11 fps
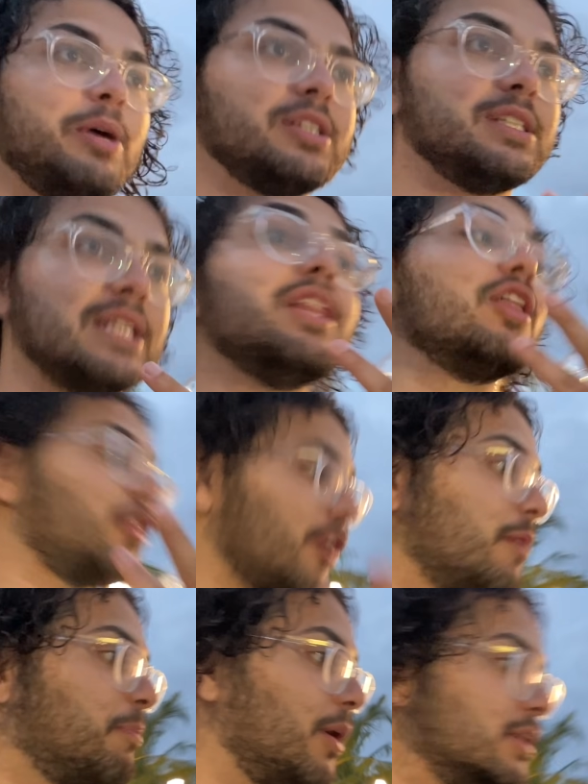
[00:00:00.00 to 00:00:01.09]
person, and then the
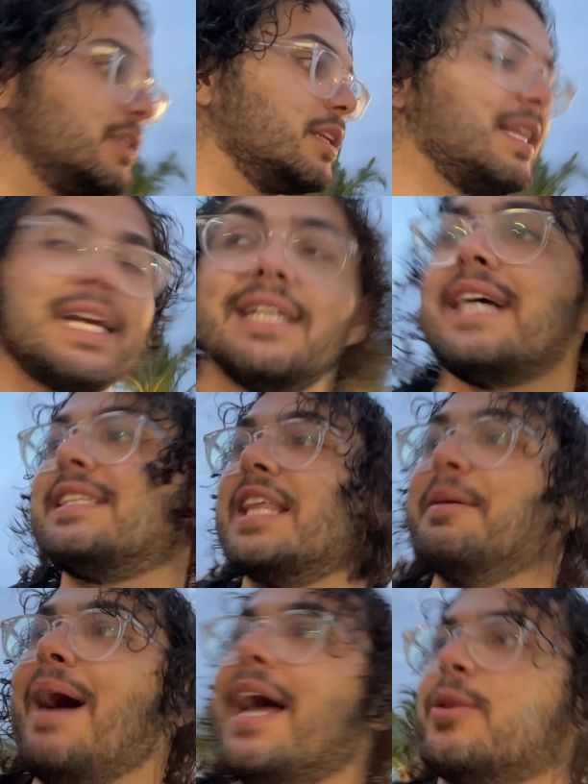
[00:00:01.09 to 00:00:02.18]
third person. Because that, that's how the
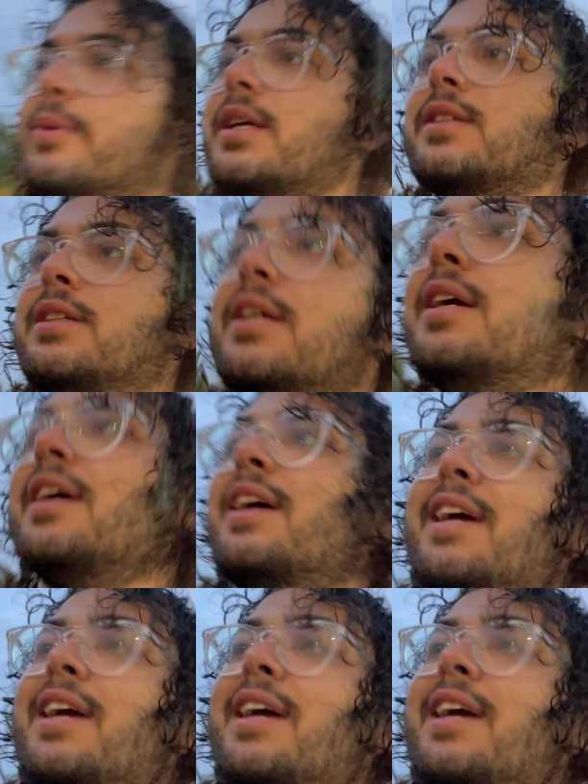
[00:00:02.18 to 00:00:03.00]
math works. They act.